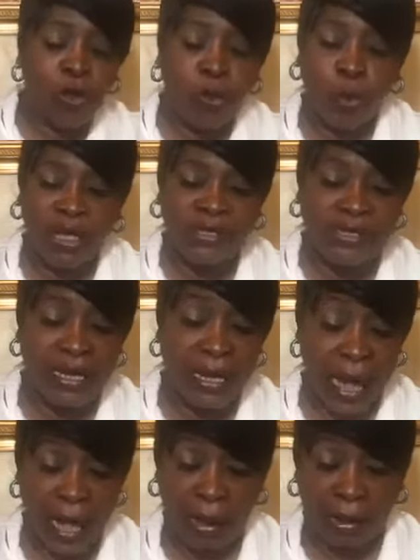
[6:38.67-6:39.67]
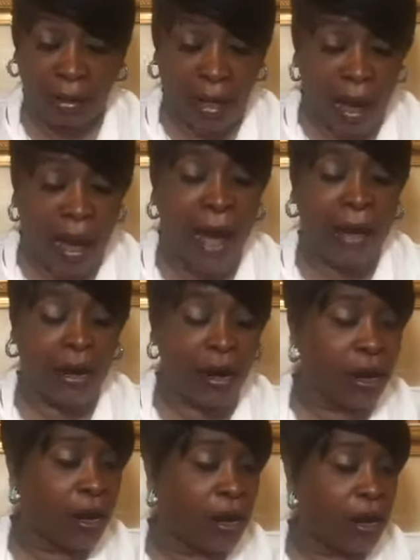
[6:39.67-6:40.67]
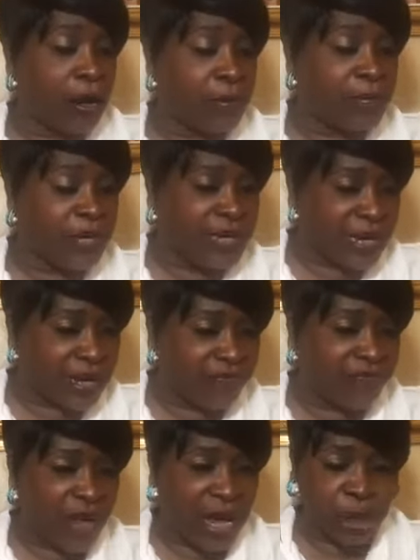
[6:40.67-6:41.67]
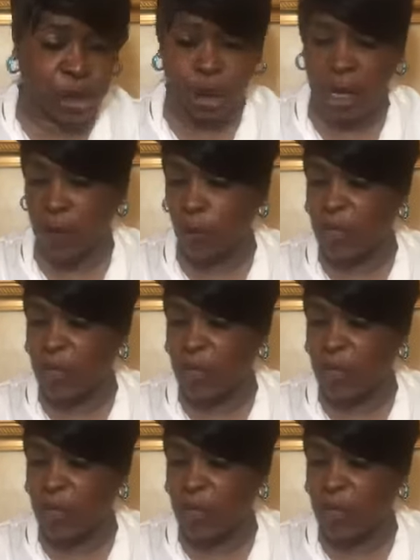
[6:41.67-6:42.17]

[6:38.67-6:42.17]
we see a lot of division.